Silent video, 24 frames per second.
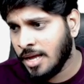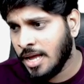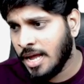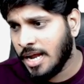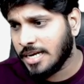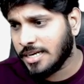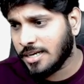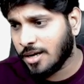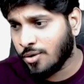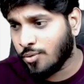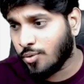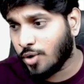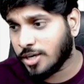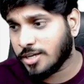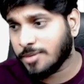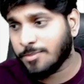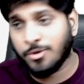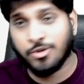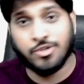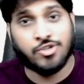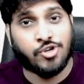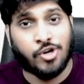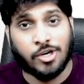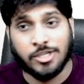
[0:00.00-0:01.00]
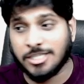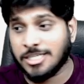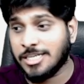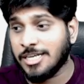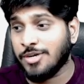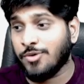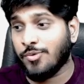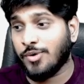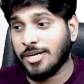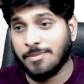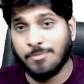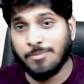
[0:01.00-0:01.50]
Now what about costing,
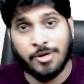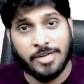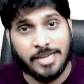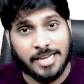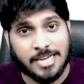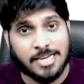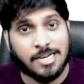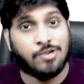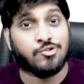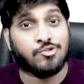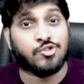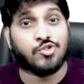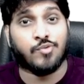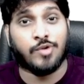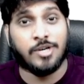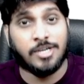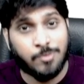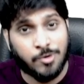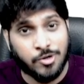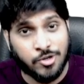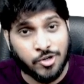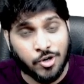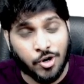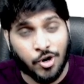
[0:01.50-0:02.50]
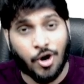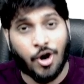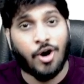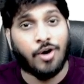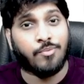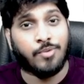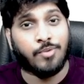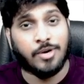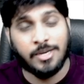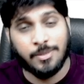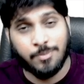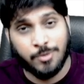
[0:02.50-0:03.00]
what about accounts, what about law,
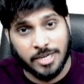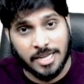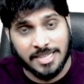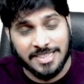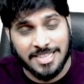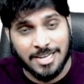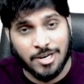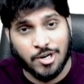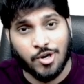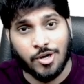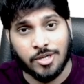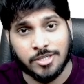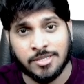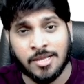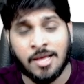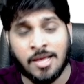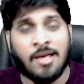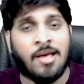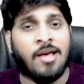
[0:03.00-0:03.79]
what about other laws?